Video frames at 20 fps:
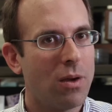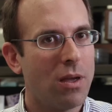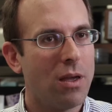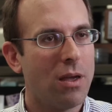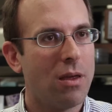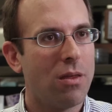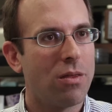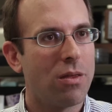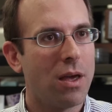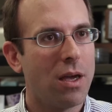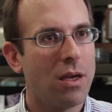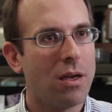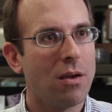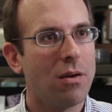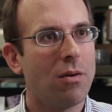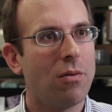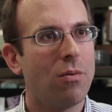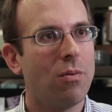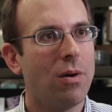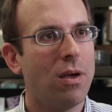we
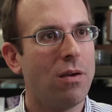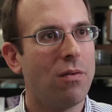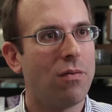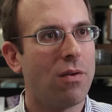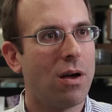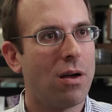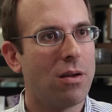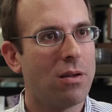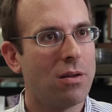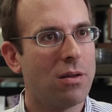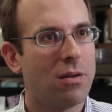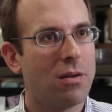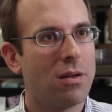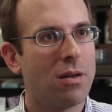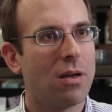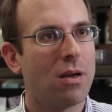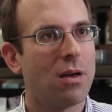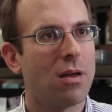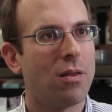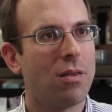think we found
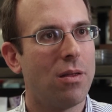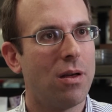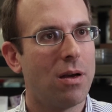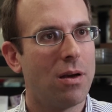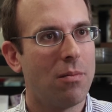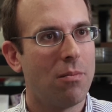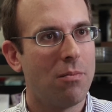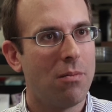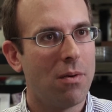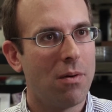the